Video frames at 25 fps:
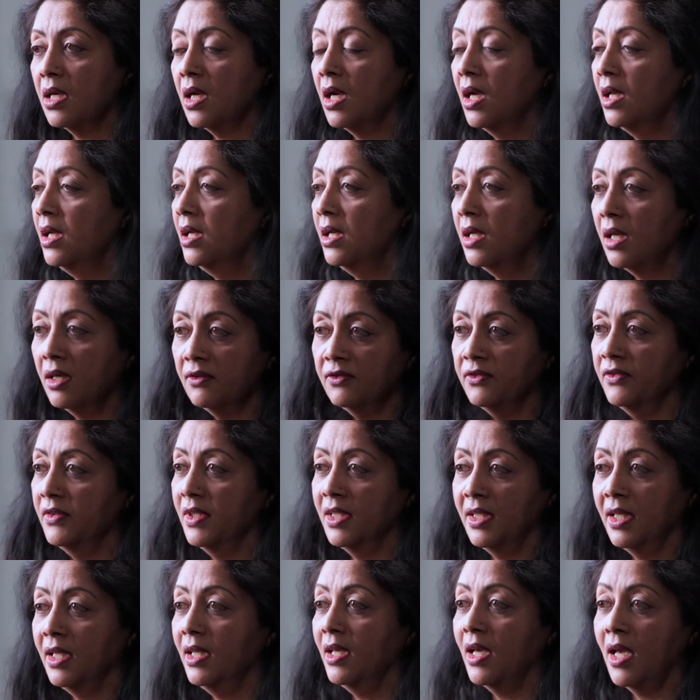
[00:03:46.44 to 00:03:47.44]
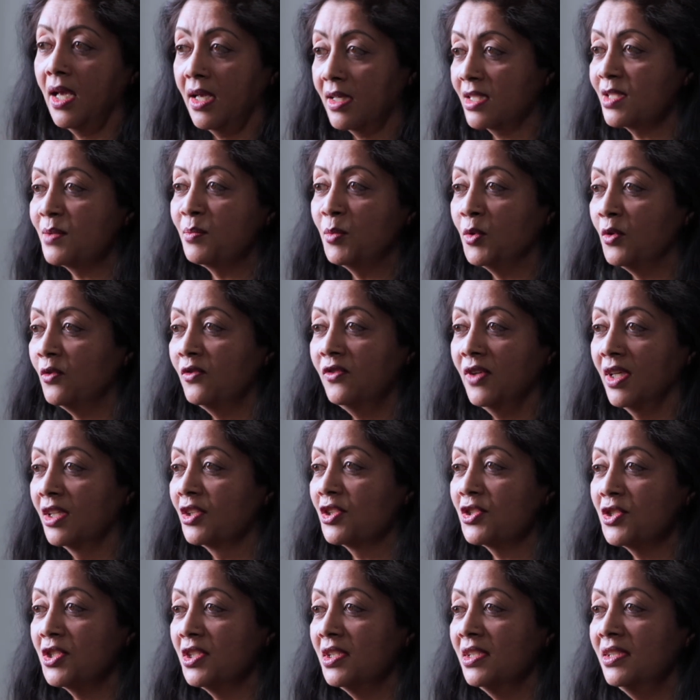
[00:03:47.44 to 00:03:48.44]
I love the export
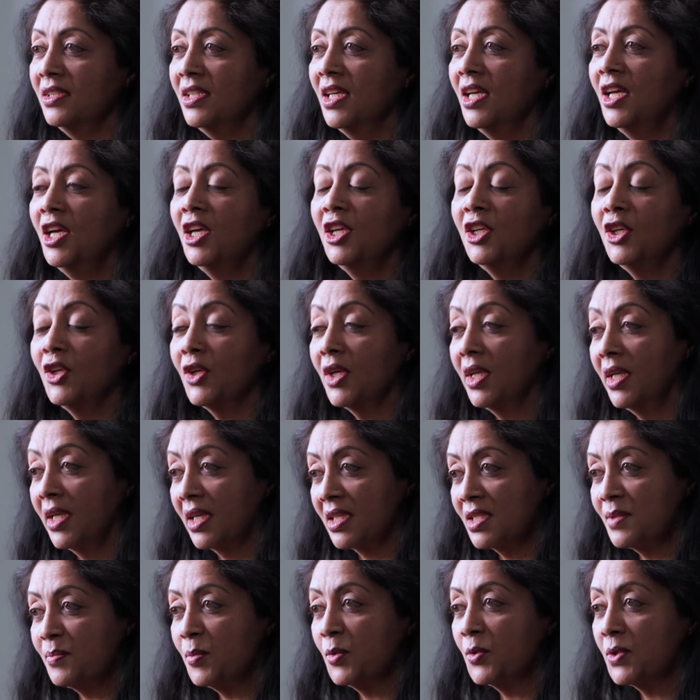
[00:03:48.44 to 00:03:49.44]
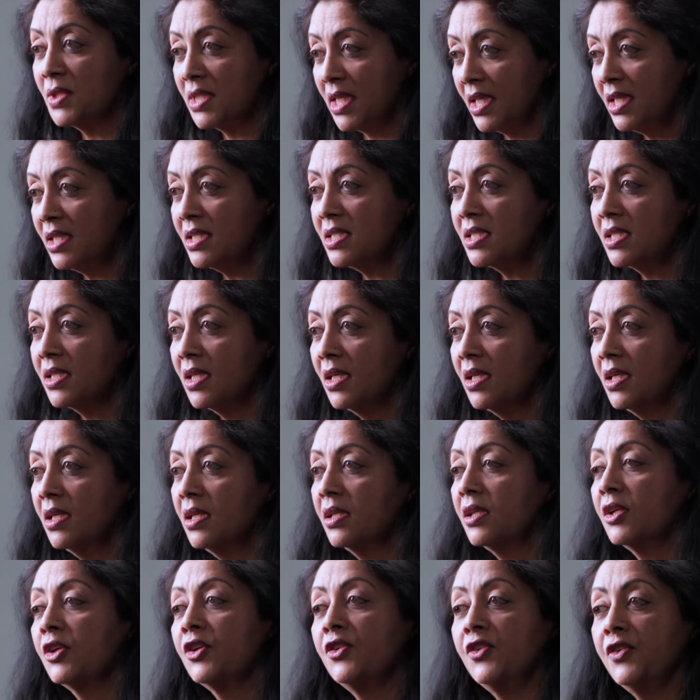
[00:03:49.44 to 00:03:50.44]
function. You can export
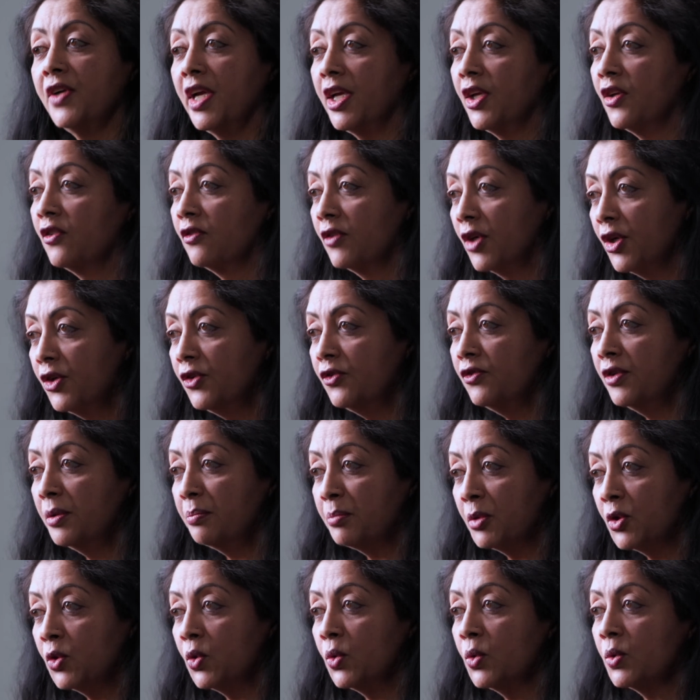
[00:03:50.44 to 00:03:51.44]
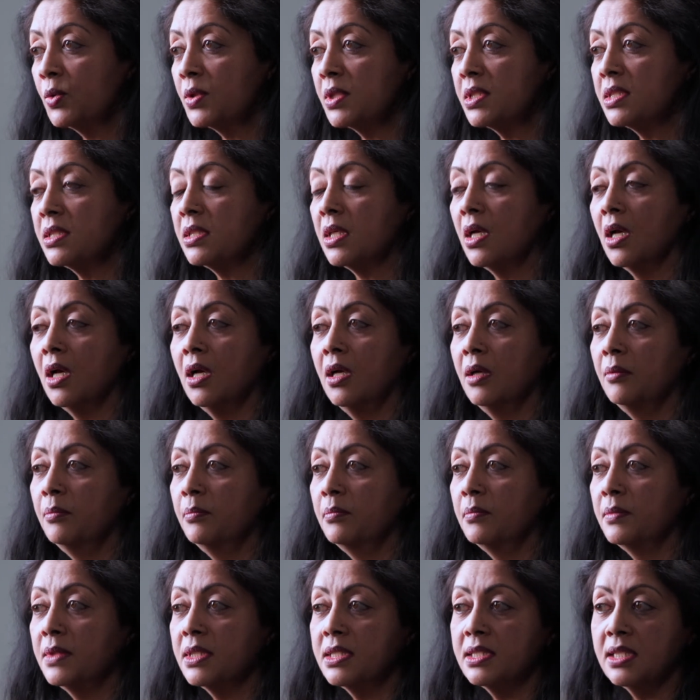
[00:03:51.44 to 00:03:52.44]
data, create your own reports,
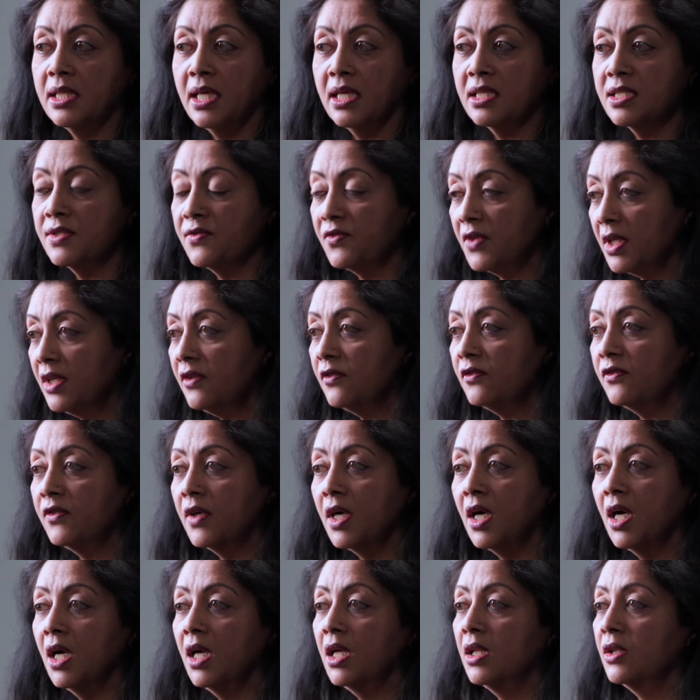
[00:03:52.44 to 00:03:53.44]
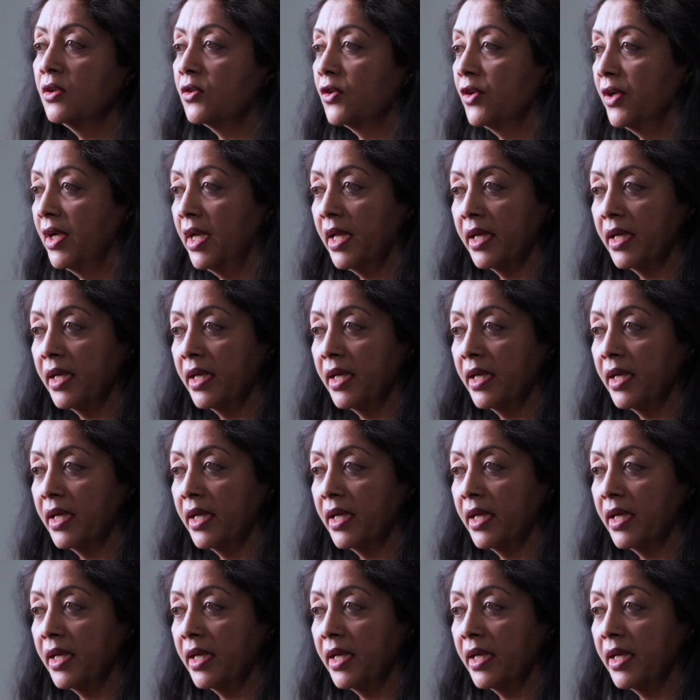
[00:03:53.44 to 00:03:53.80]
CSV file or an